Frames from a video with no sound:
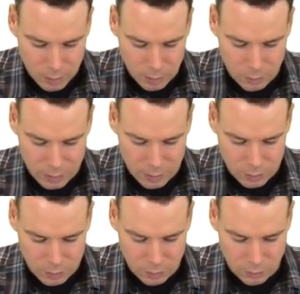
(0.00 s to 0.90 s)
Okay,
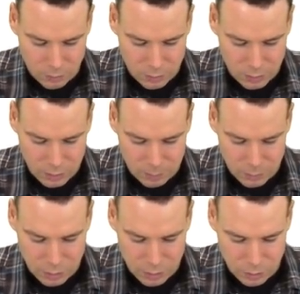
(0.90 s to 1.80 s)
so the first thing I'm
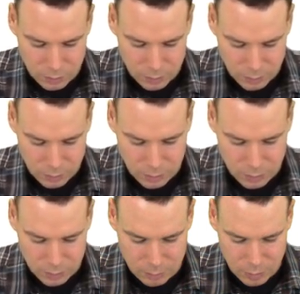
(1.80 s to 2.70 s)
going to do
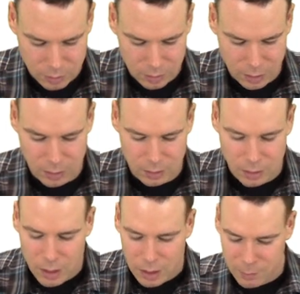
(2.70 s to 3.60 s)
is I'm going
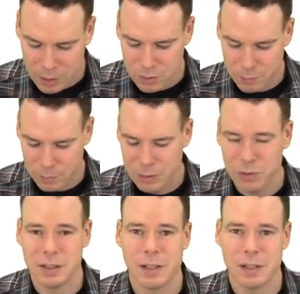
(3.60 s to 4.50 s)
to play with
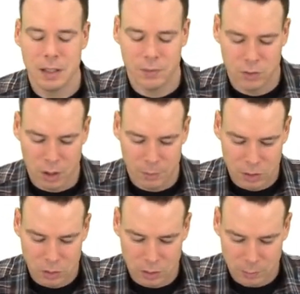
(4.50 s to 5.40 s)
this idea of
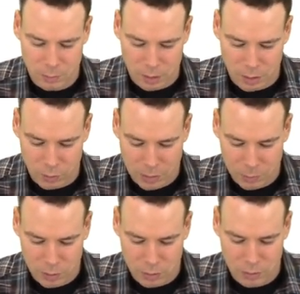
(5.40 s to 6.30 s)
dominant term, and the way I'm
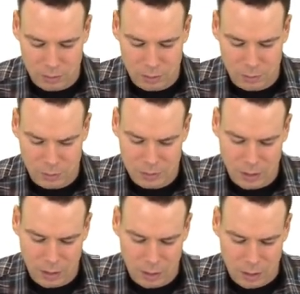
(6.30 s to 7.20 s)
going to do this is I'm going to
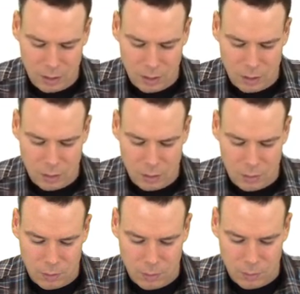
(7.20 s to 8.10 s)
say,
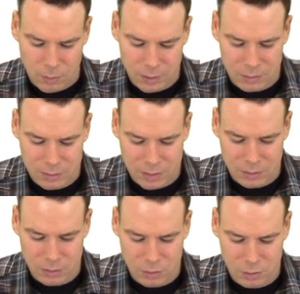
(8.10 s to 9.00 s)
well, since x
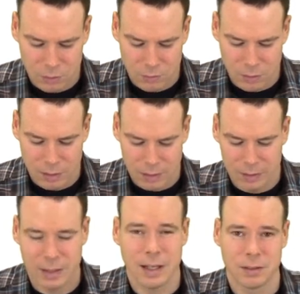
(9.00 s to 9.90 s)
is going to infinity, I'd
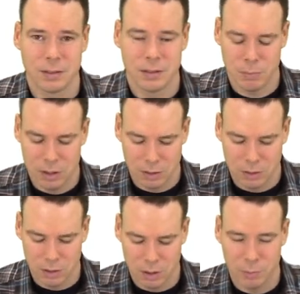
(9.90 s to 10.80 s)
like x's to be in the
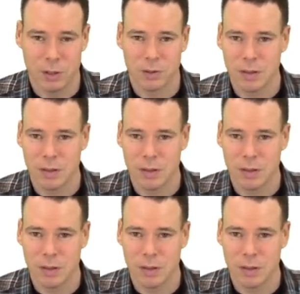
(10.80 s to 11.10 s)
denominators.